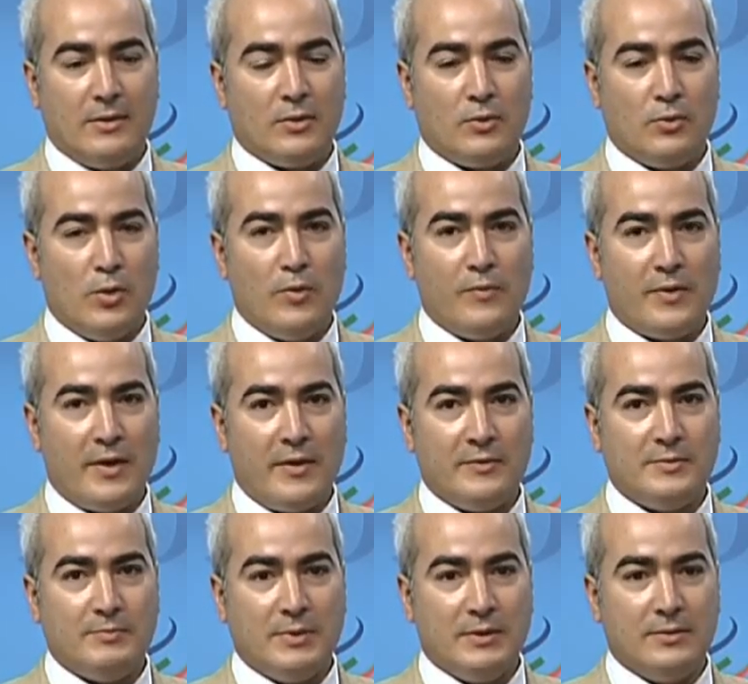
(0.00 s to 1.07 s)
growth
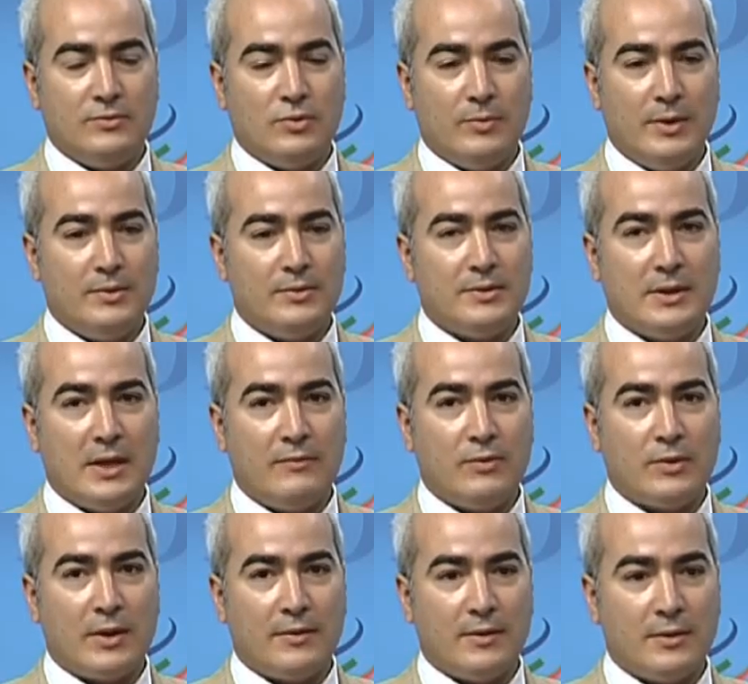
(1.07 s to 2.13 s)
has been tremendous in
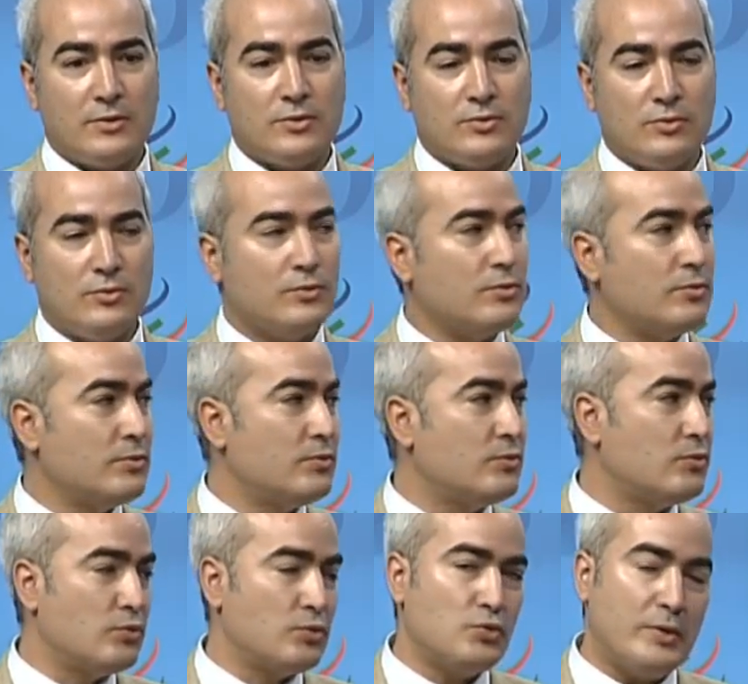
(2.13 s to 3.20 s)
Africa thanks to
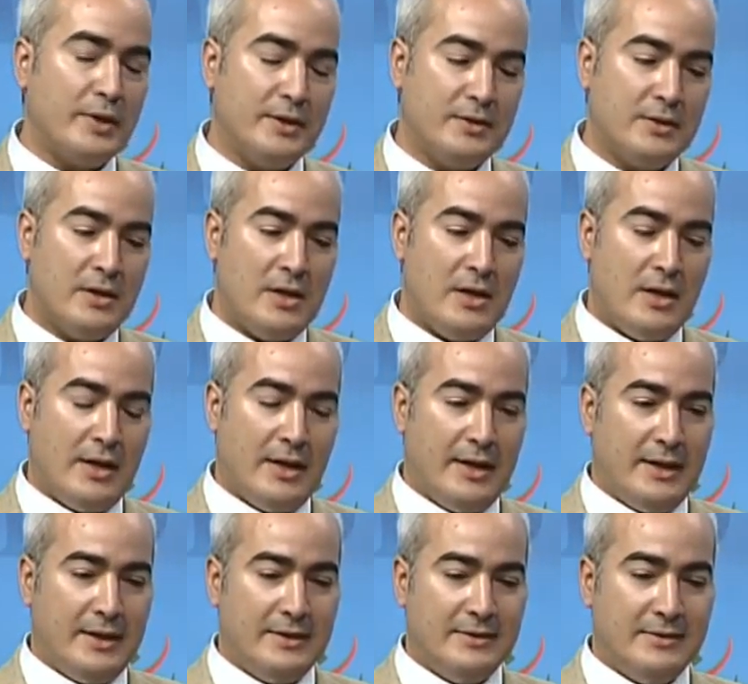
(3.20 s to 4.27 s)
trade.
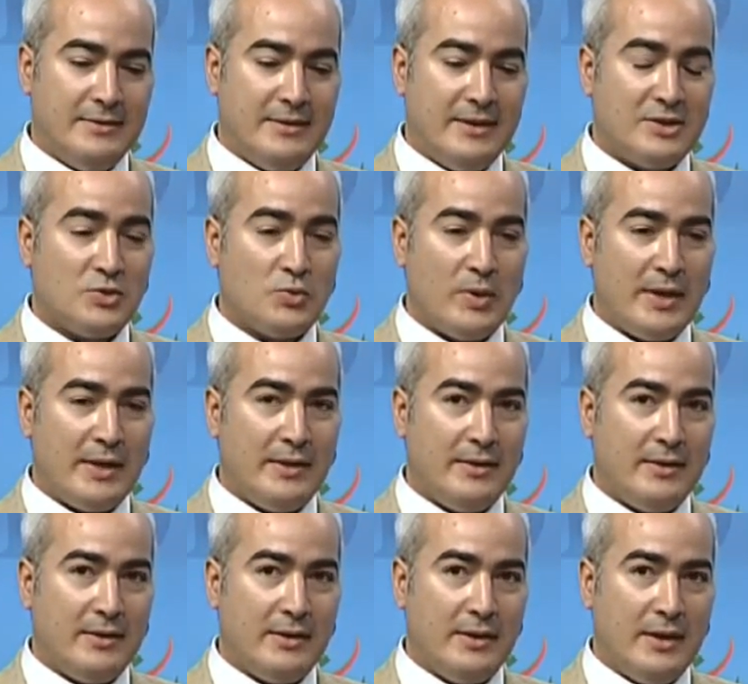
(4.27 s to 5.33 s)
And that's why
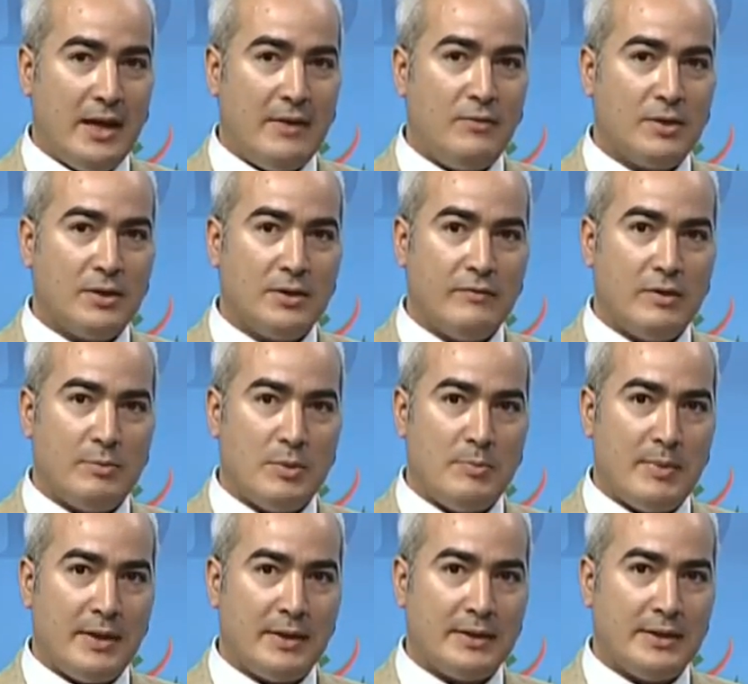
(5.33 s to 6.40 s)
the African Development
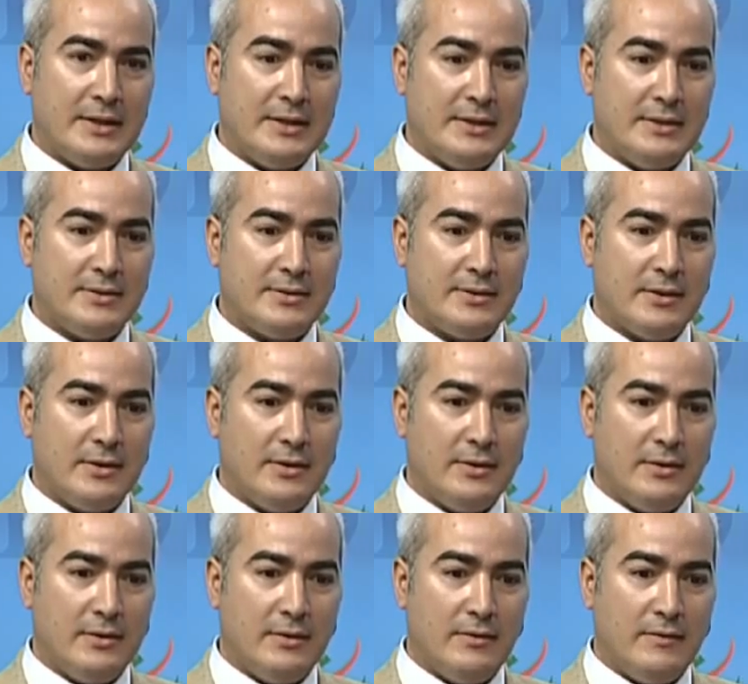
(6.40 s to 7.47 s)
Bank is
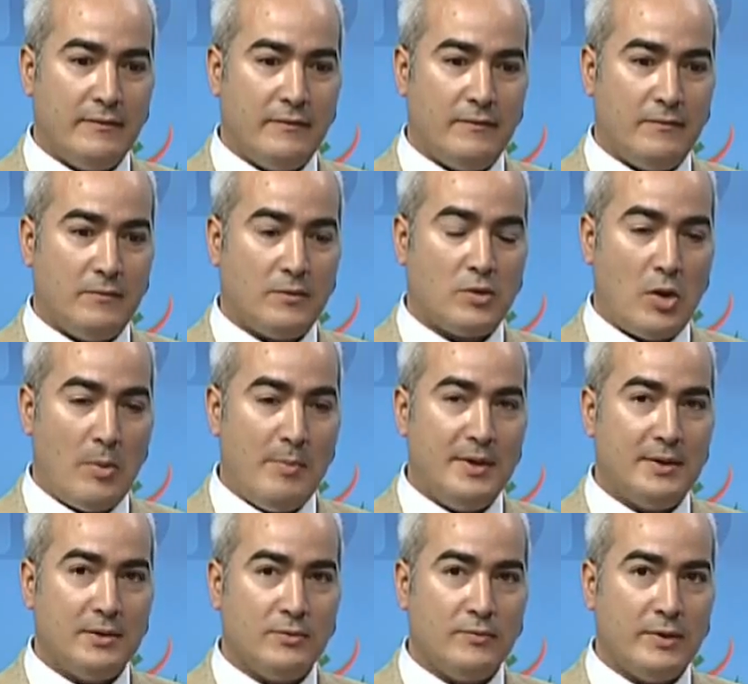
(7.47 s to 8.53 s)

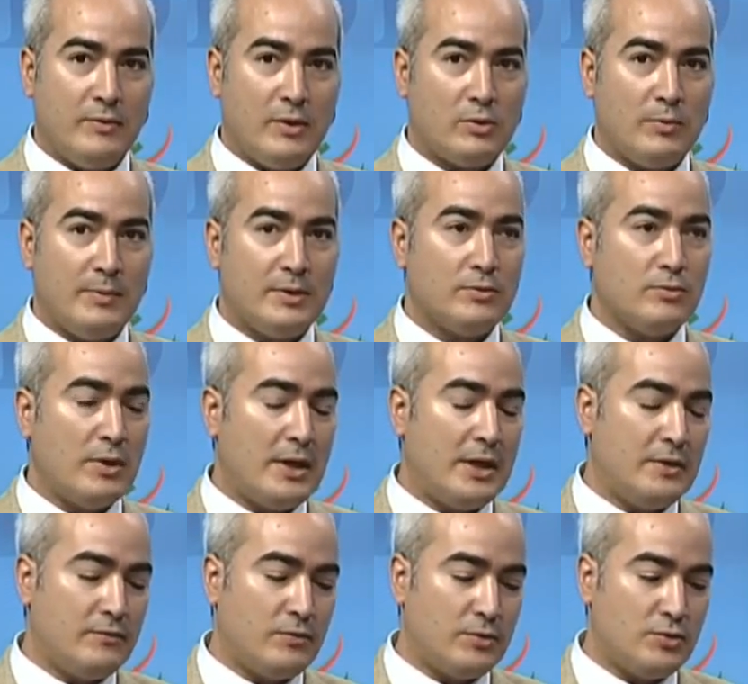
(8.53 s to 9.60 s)
very well committed to
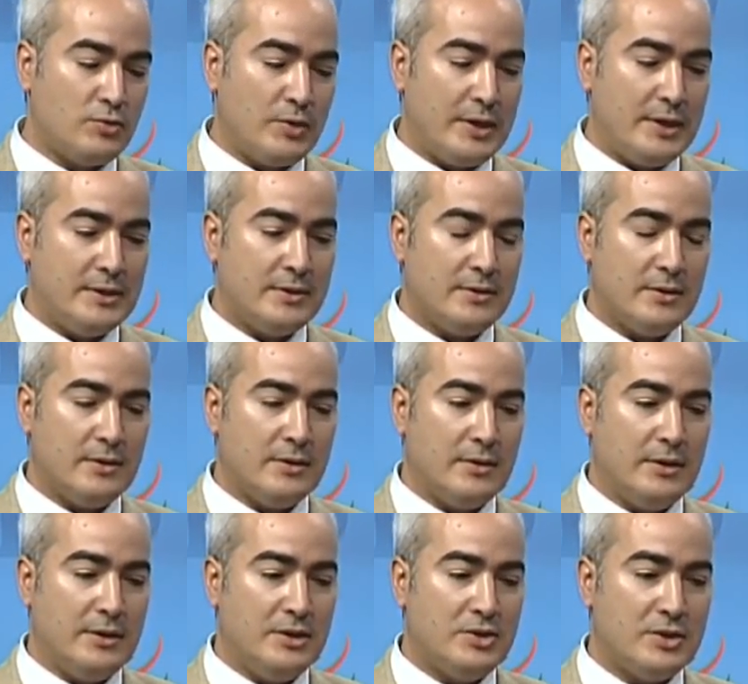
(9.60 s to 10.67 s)
aid for trade
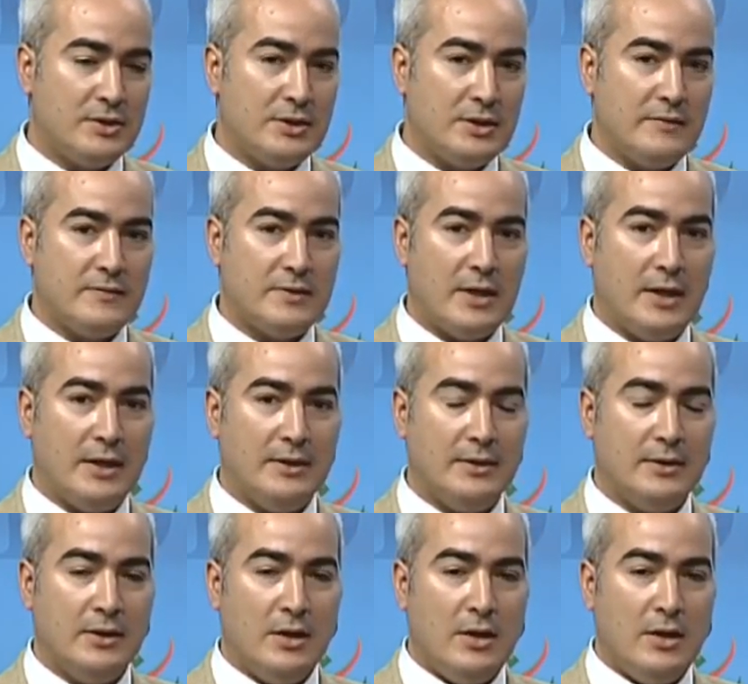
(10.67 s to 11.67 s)
initiatives, and